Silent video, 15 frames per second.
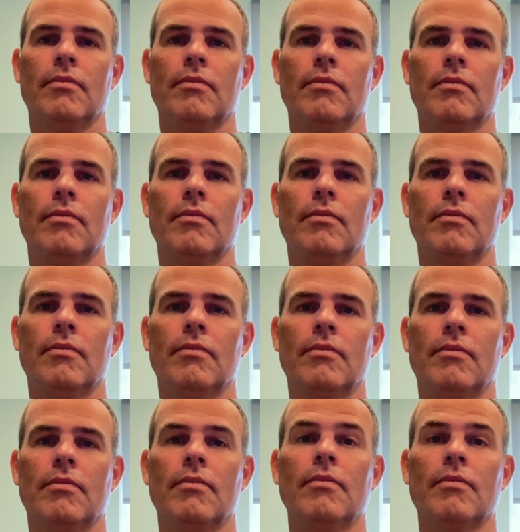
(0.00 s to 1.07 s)

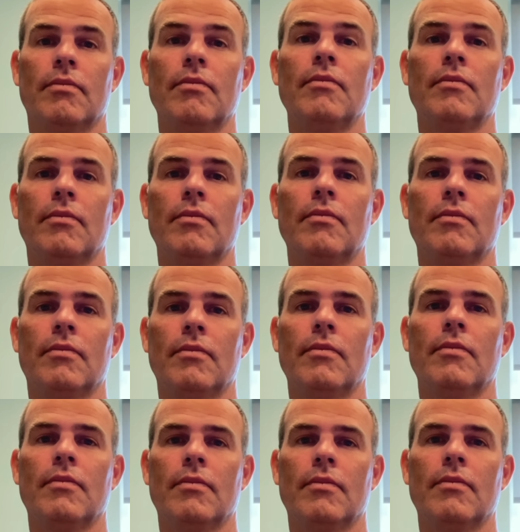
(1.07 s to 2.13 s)

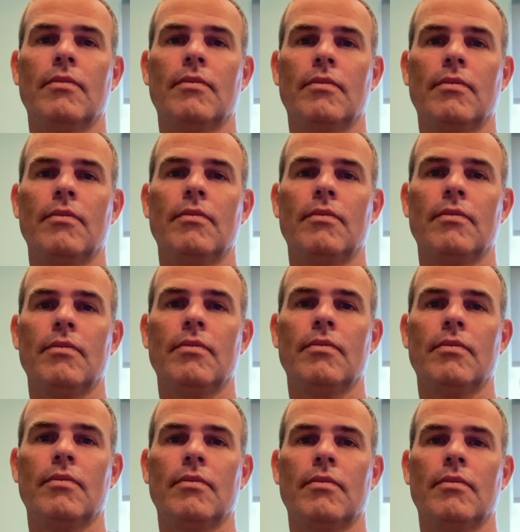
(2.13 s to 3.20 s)

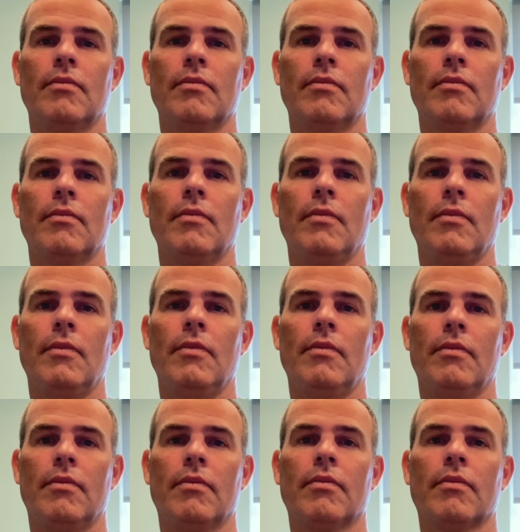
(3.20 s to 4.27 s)

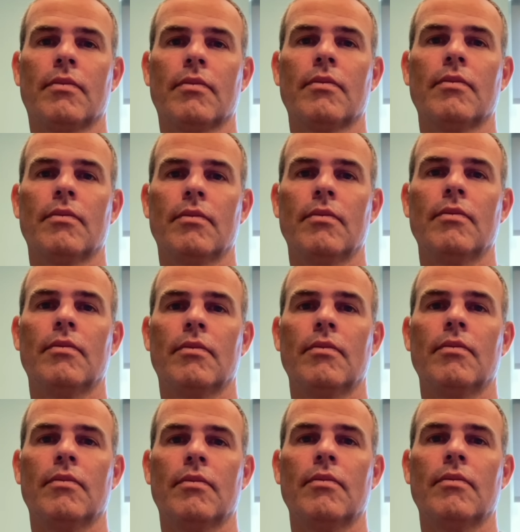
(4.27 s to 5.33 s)

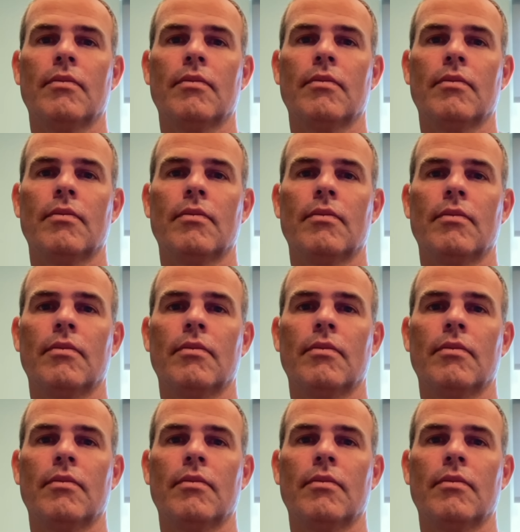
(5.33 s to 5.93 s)
No words are spoken by the person on screen.